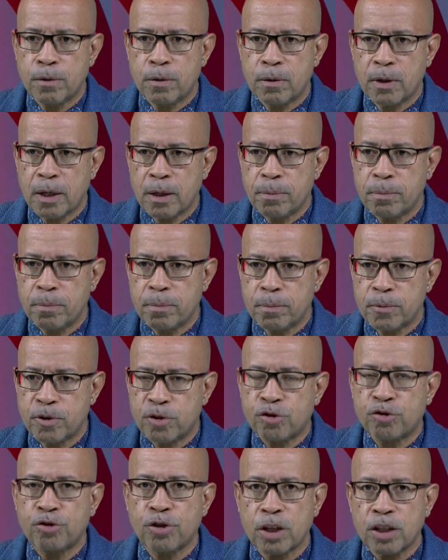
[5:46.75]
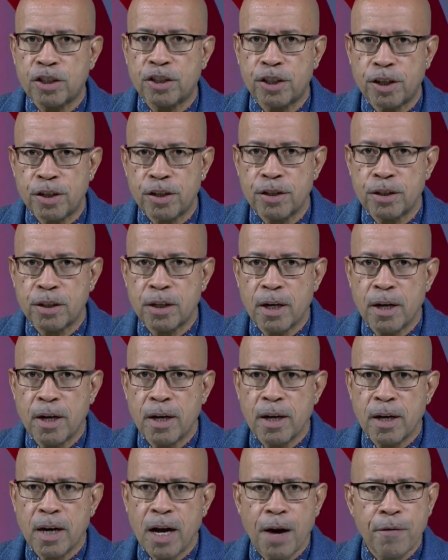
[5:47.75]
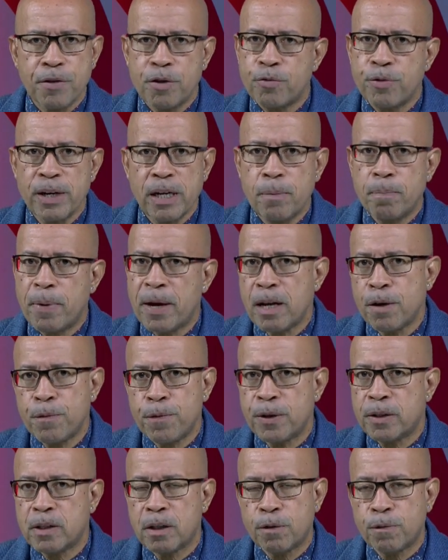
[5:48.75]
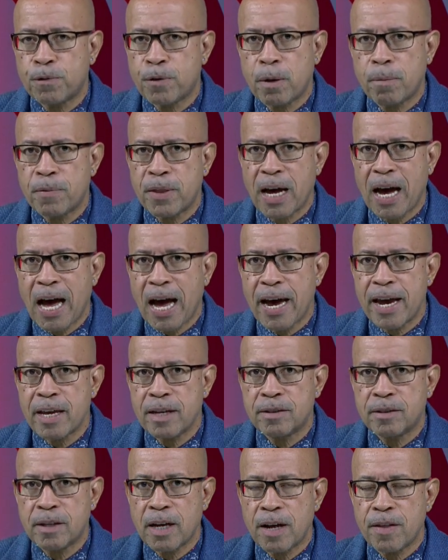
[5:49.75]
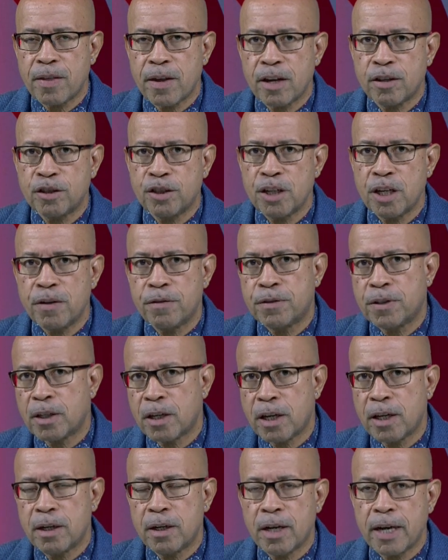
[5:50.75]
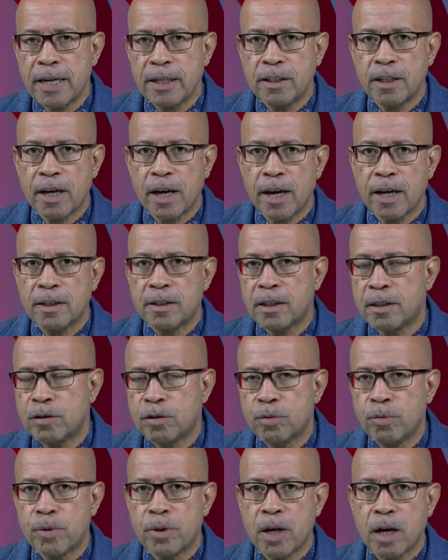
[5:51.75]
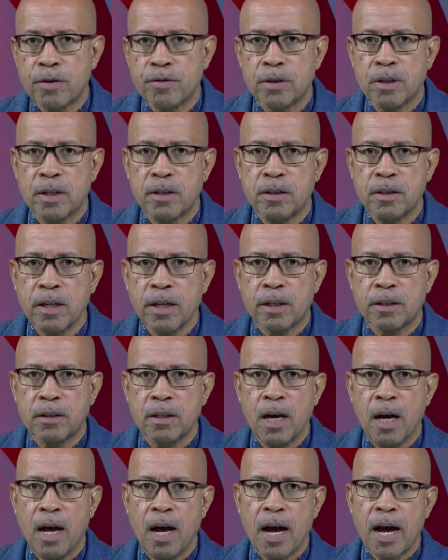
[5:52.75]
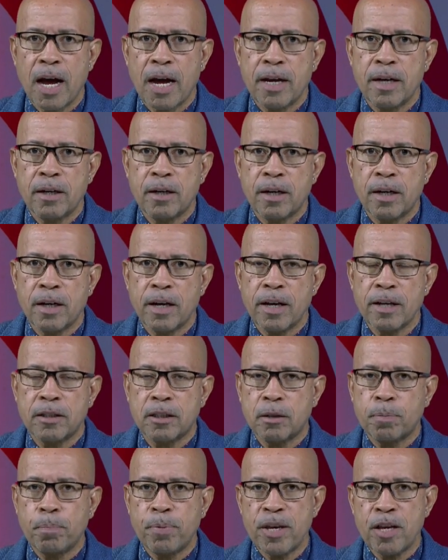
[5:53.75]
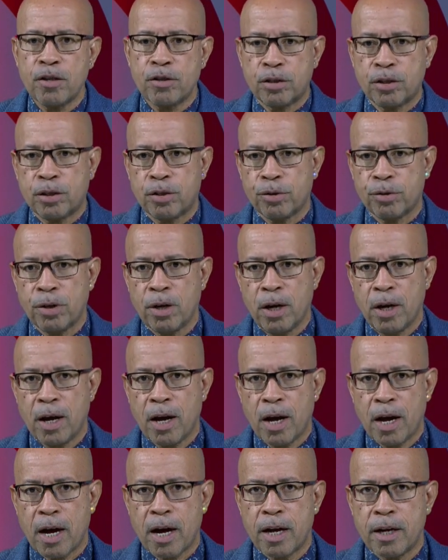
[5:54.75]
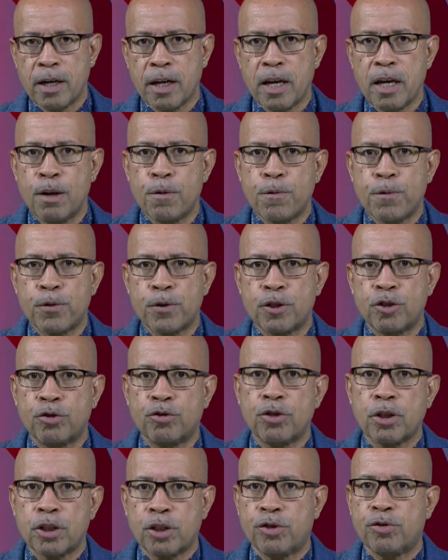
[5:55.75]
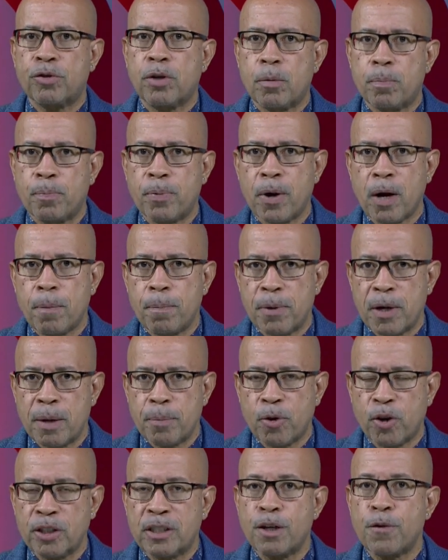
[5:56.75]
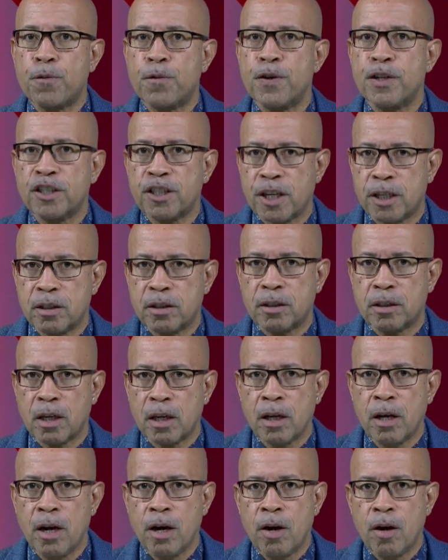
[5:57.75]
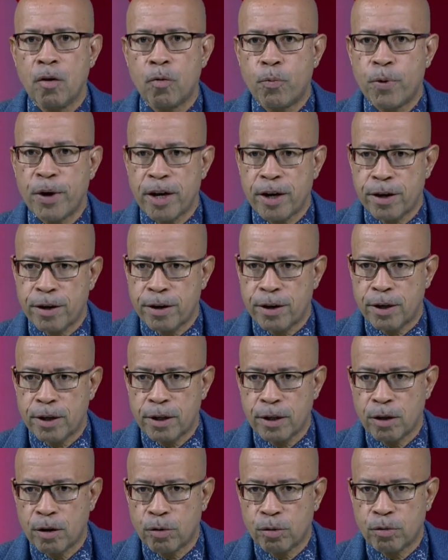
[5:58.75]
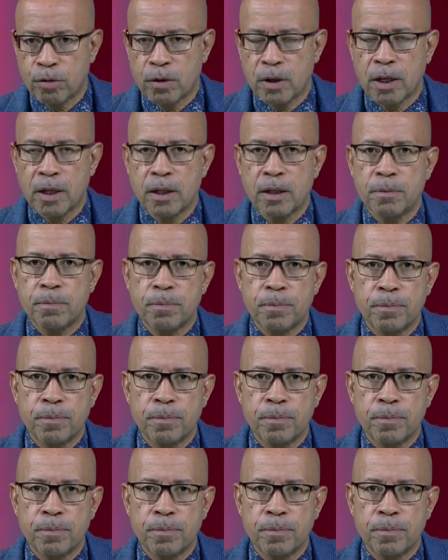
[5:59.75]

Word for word: um, structures haven't really benefited from the highs that they achieved in 98 and 2006. And uh, it speaks to an infrastructural problem or deficiency where, you know, uh,